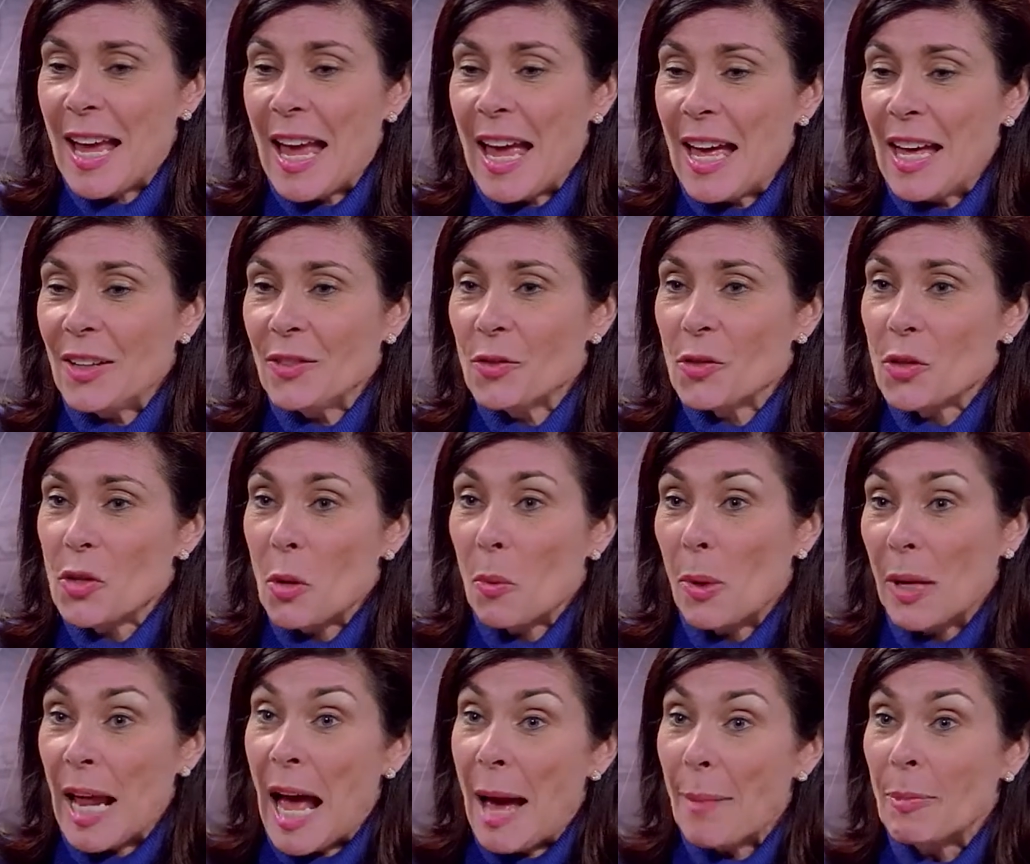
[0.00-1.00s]
And so
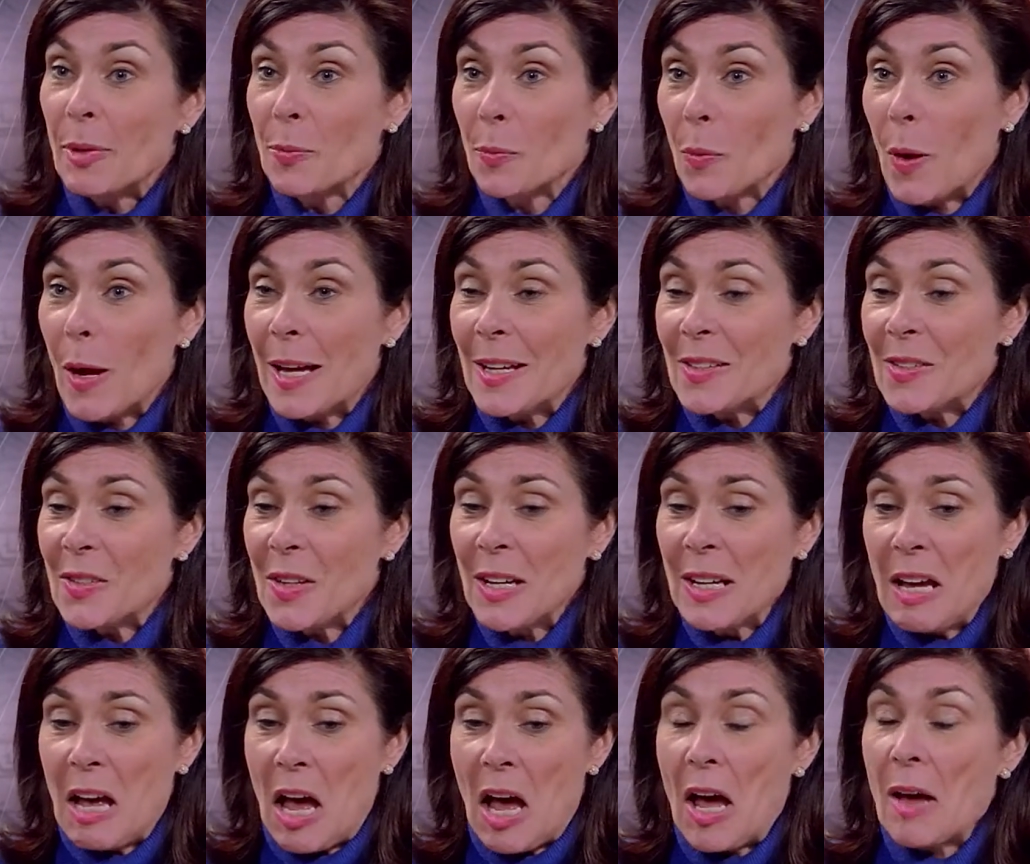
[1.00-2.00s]
what happened was
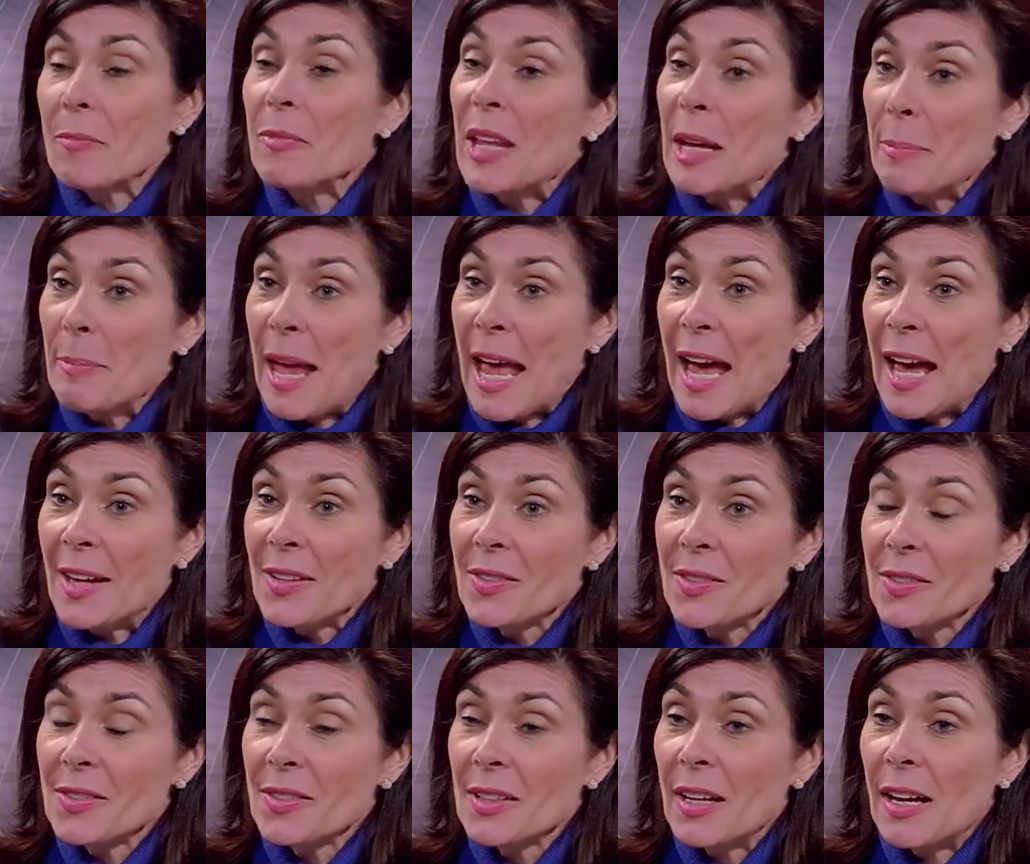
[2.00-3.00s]
they
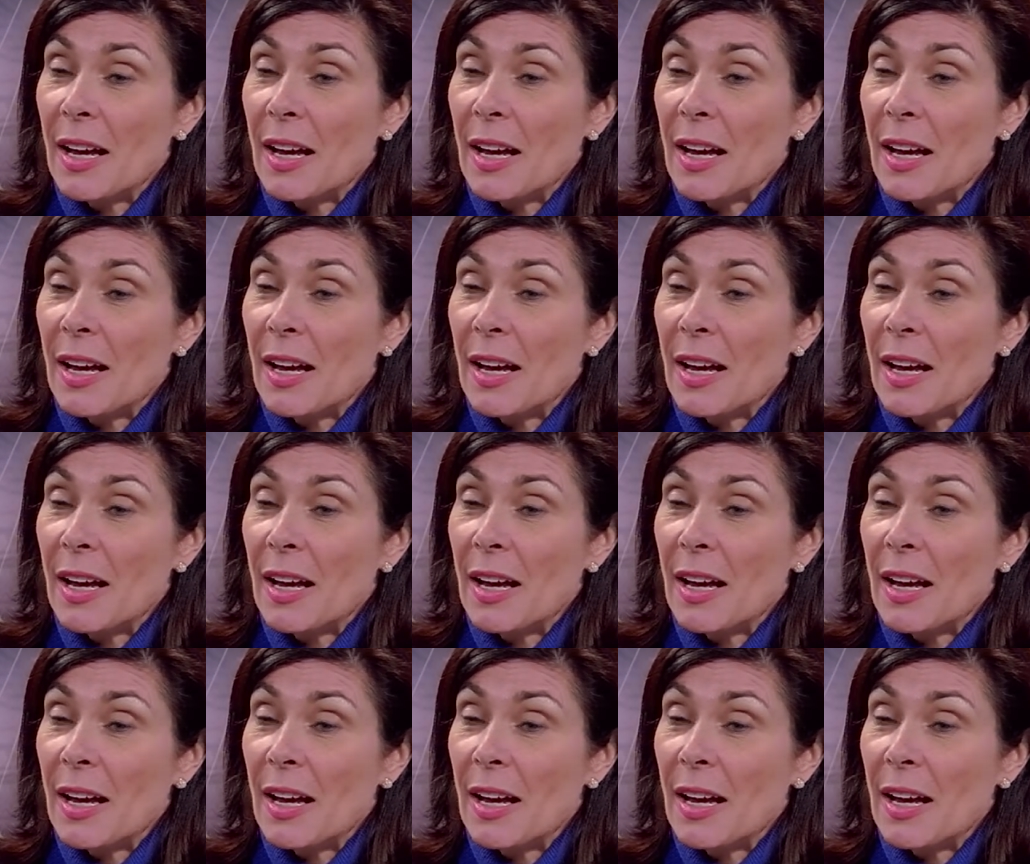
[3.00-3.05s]
passed